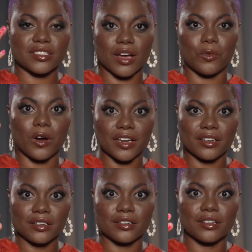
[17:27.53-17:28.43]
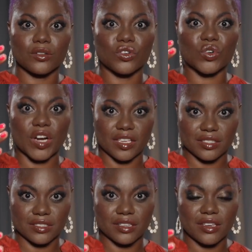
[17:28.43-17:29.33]
That one,
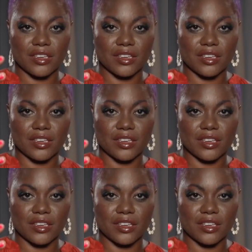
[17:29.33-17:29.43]
grace,